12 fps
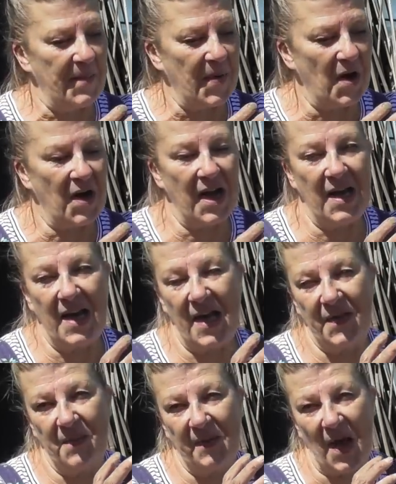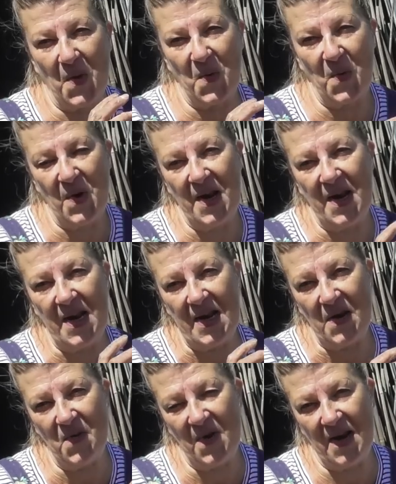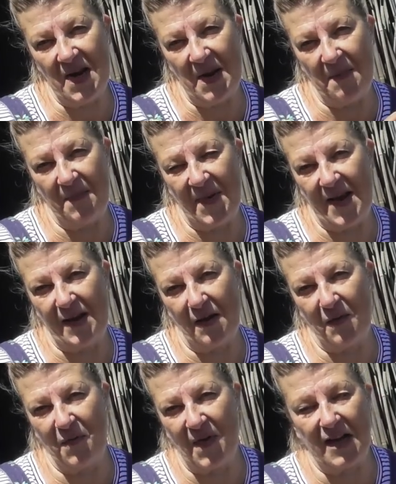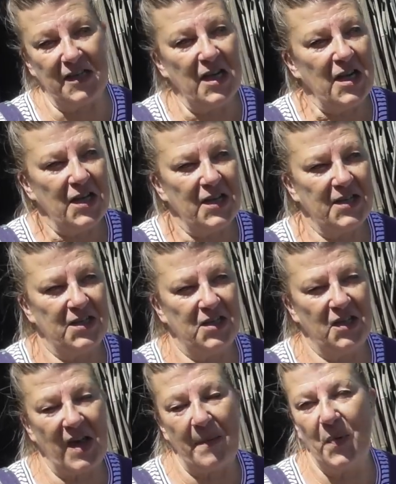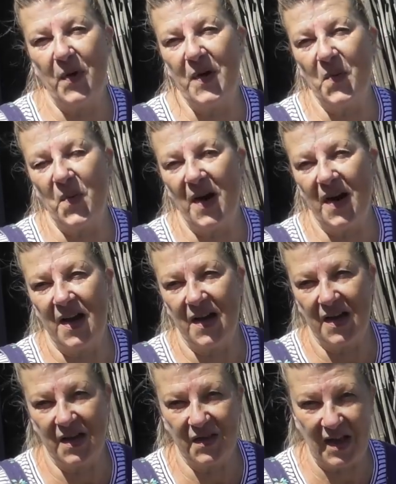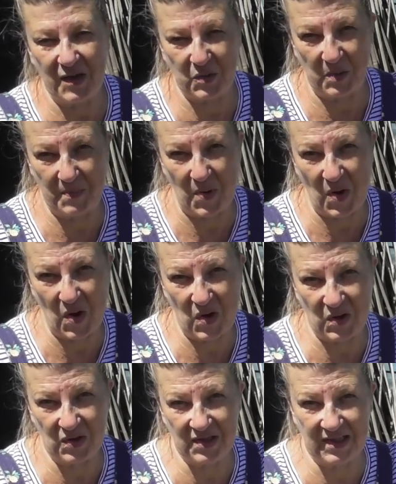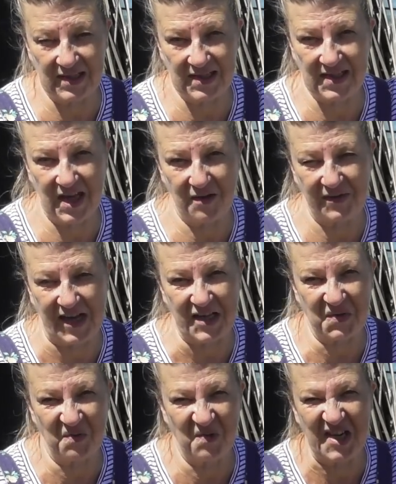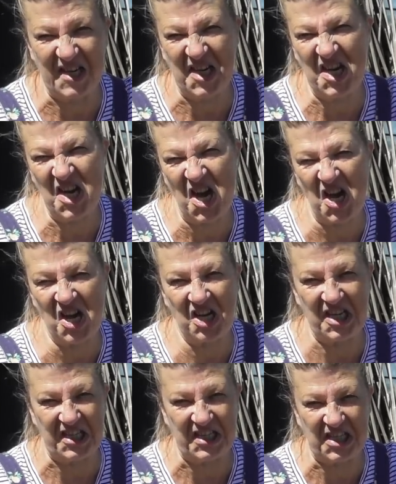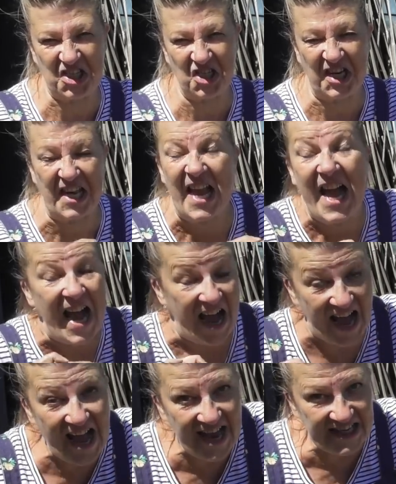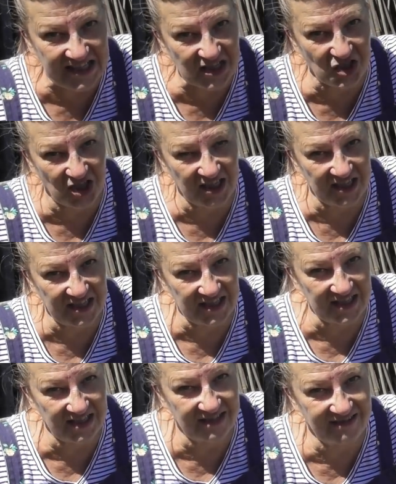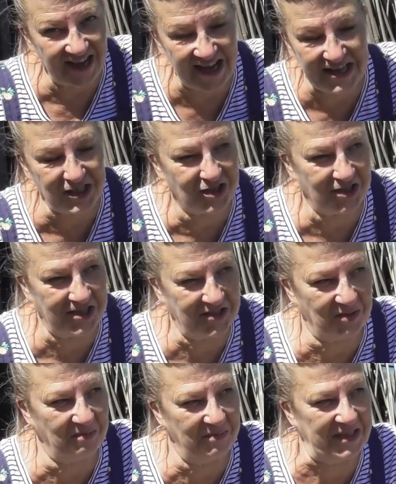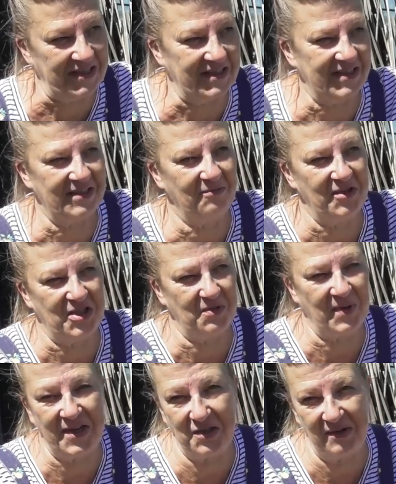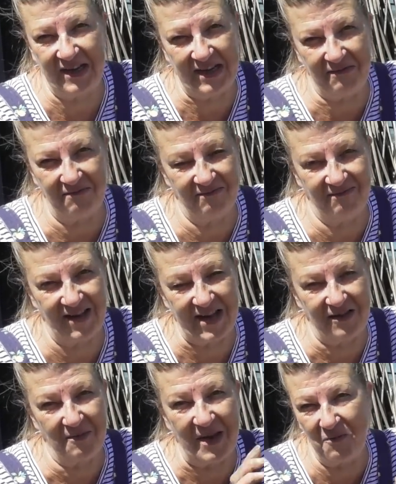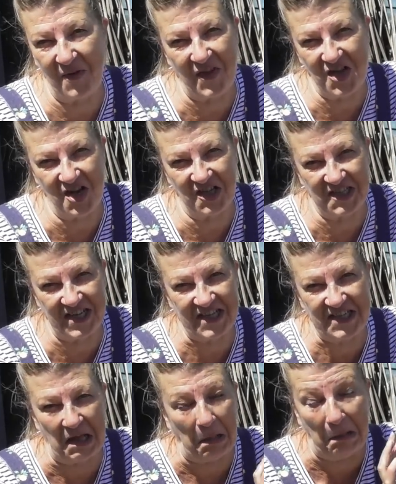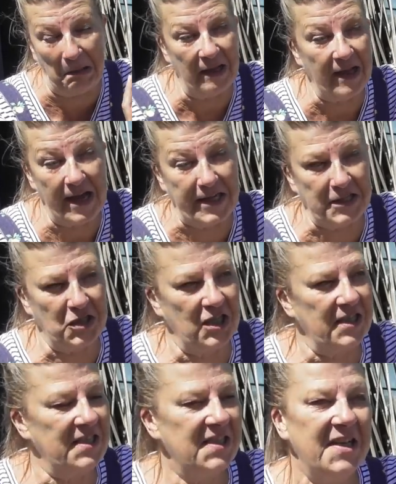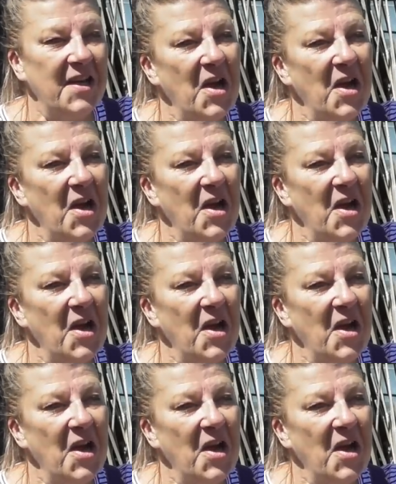but I let them get really, really big and fat to that point where the actual pod itself gets really gnarly and stringy. I hate strings. I hate strings on beans, which is why I don't eat, eat them, even when they're young and tender. Ugh, I hate strings.